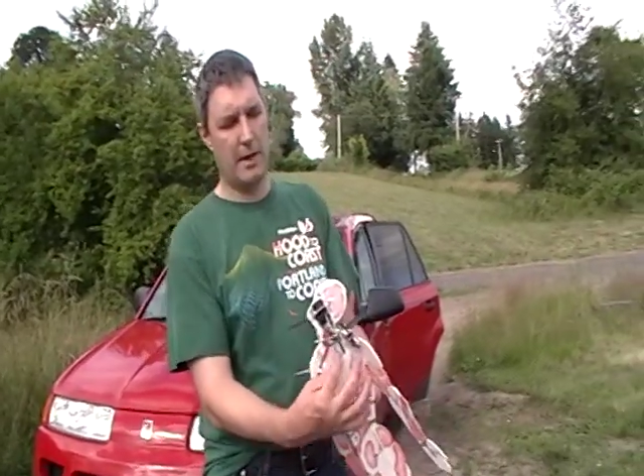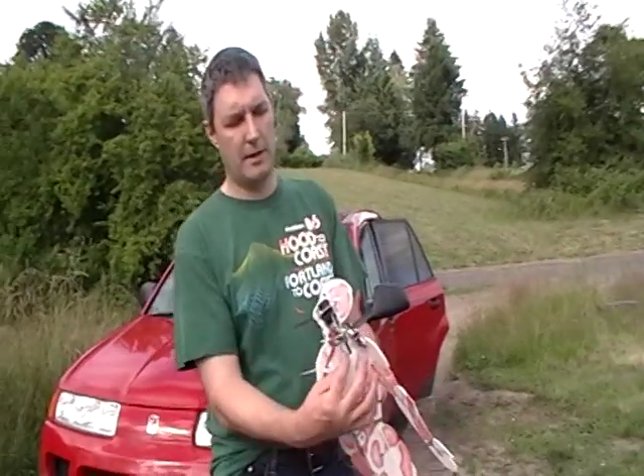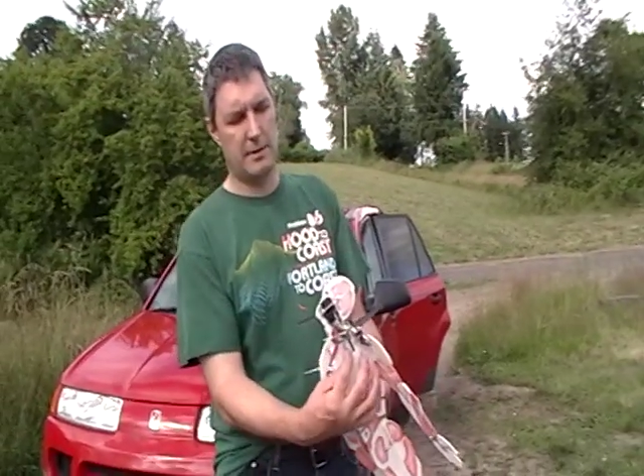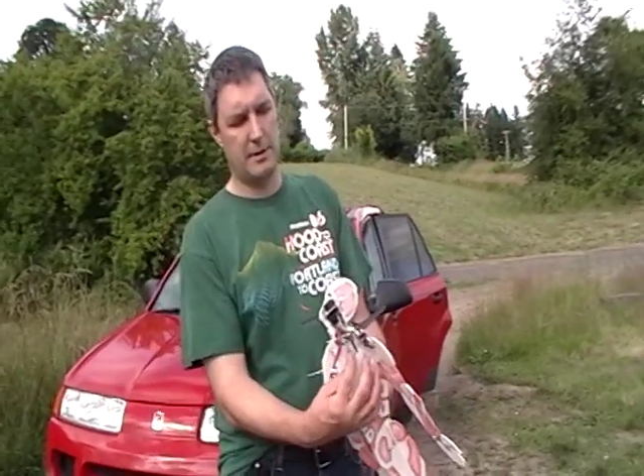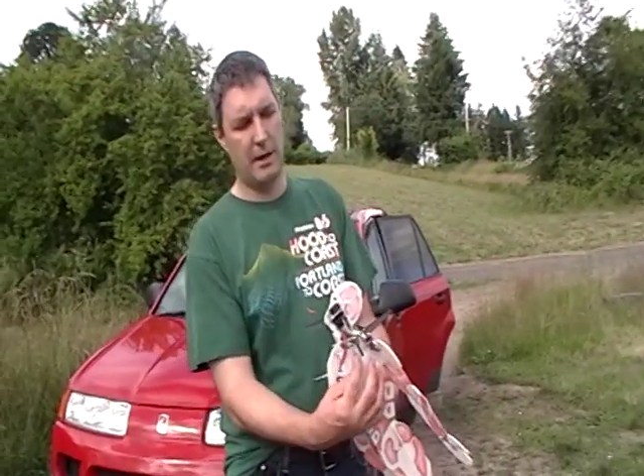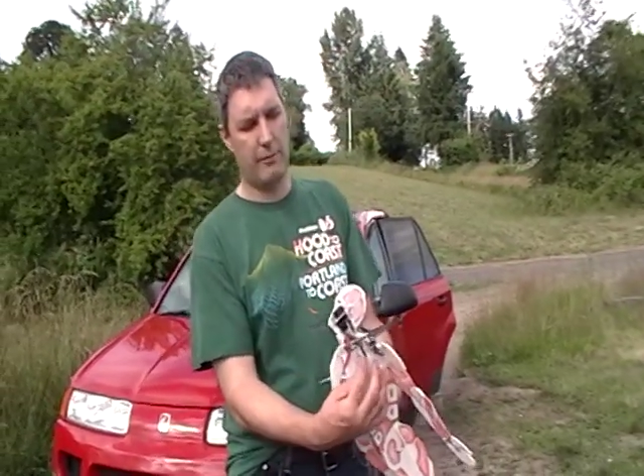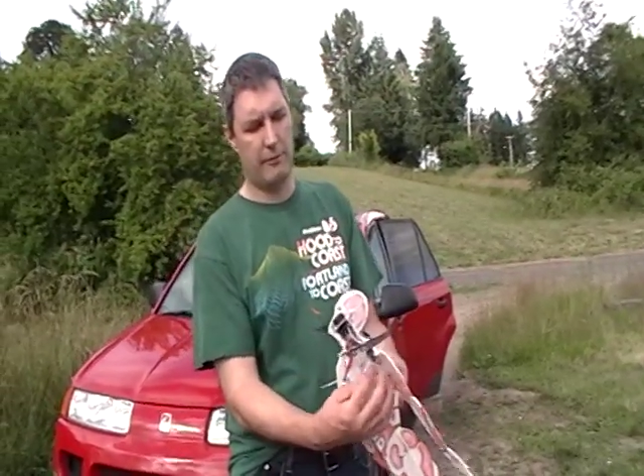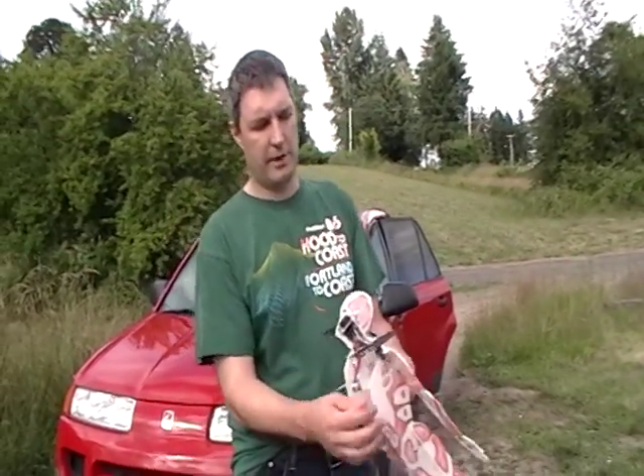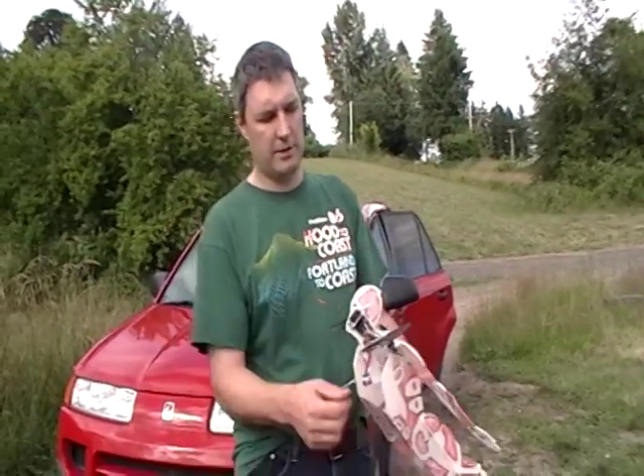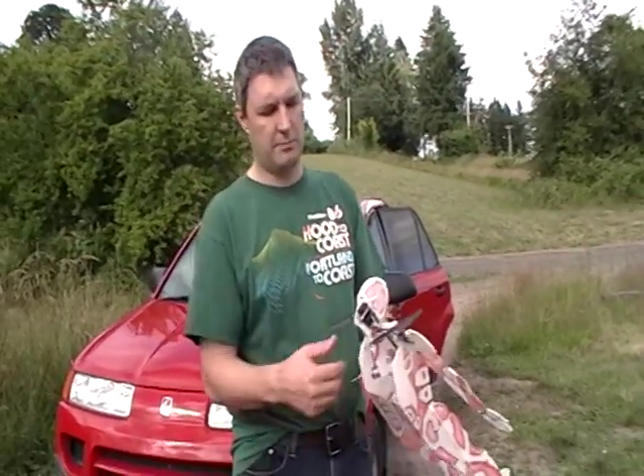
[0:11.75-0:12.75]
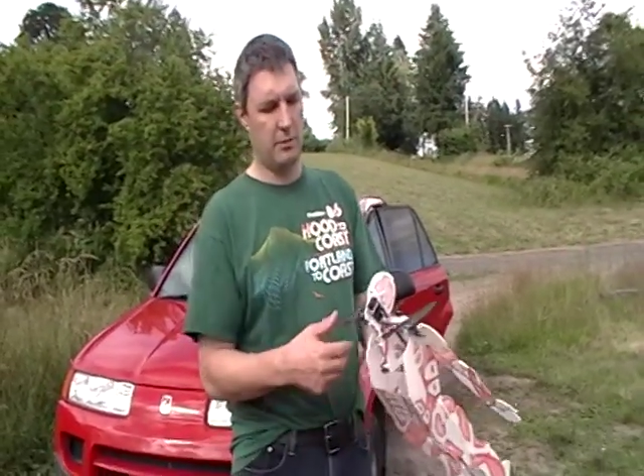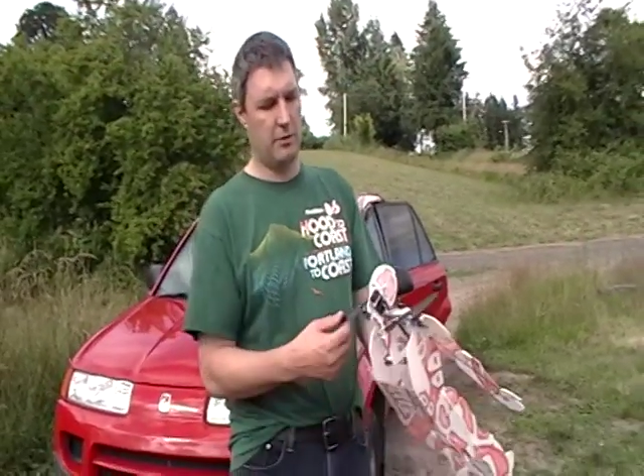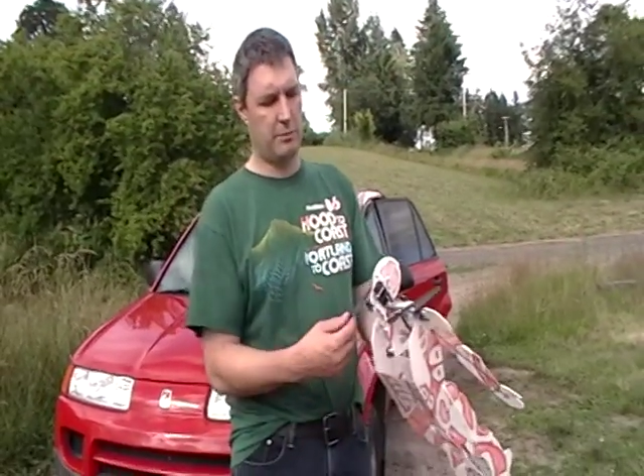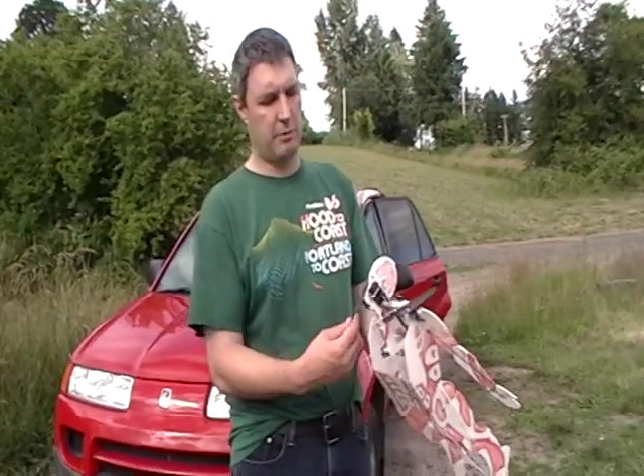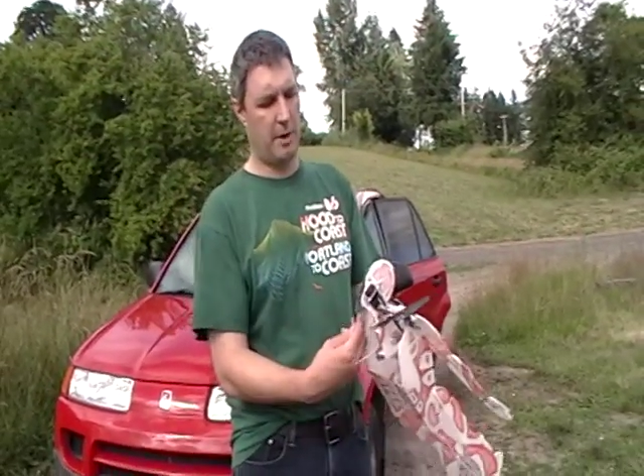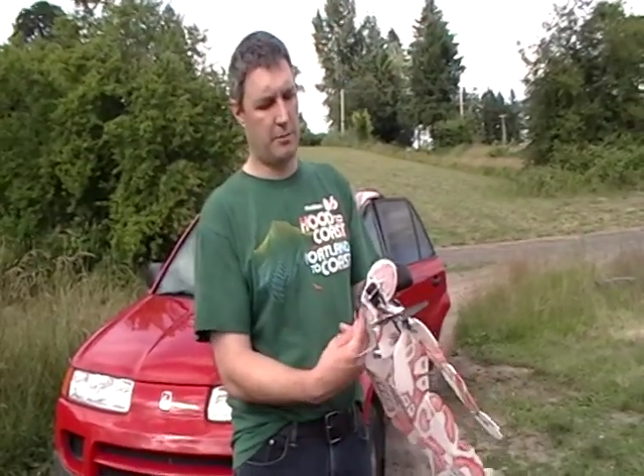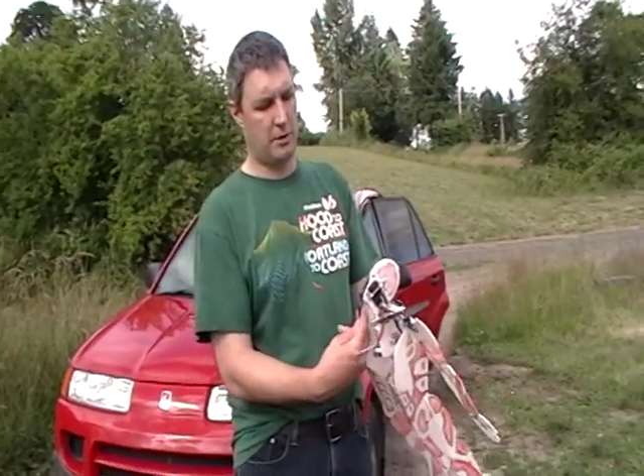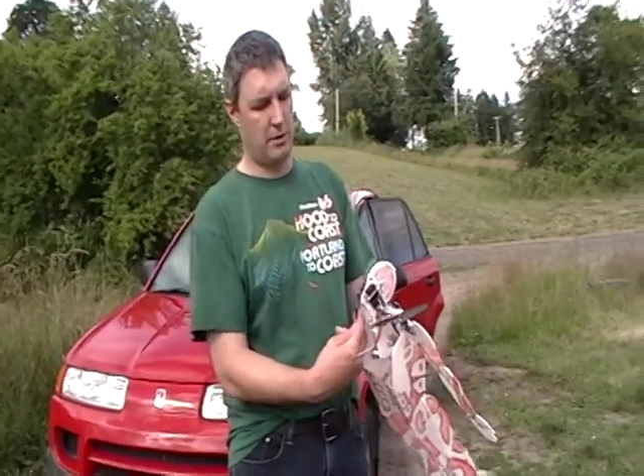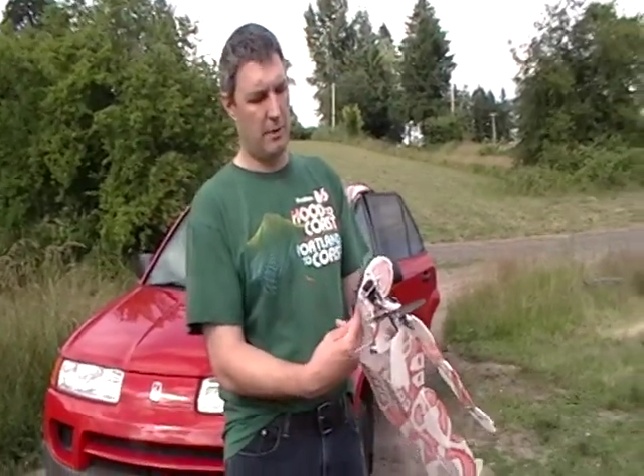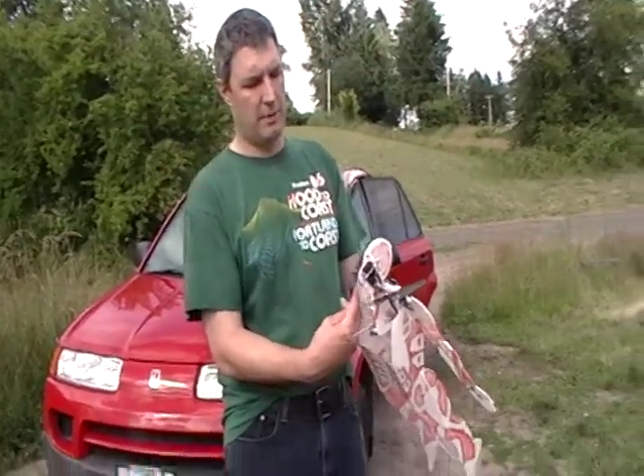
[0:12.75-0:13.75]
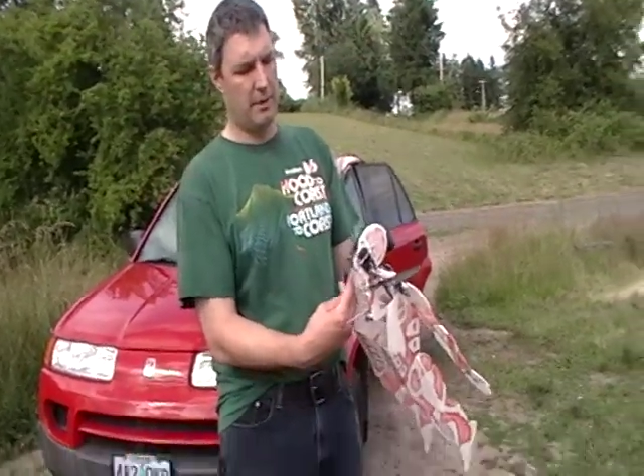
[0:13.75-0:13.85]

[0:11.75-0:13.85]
And you see how flexible those props are?